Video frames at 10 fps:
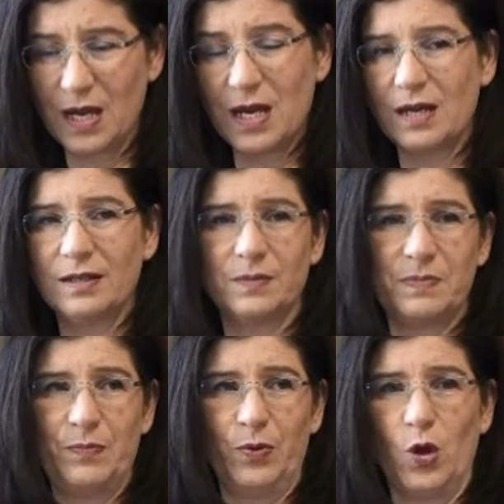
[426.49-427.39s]
as
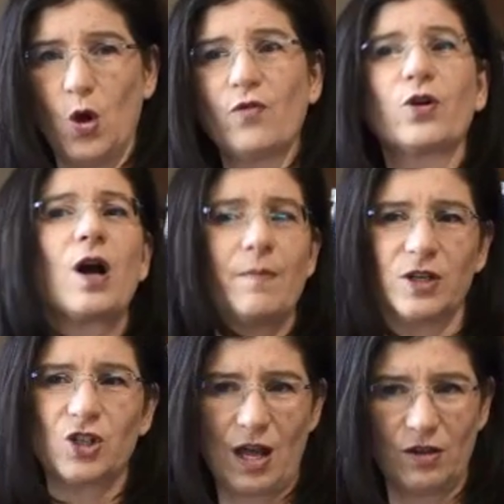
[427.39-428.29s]
people
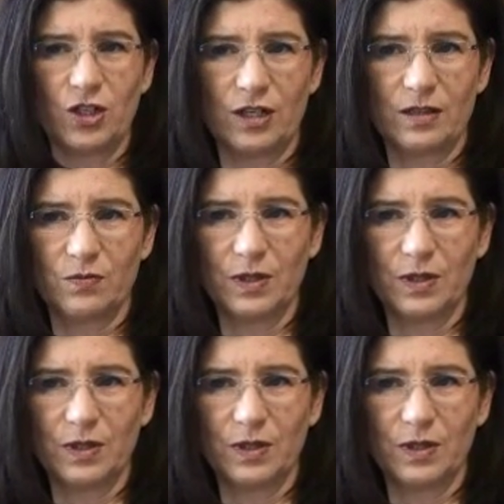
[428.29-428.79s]
overcoming challenges,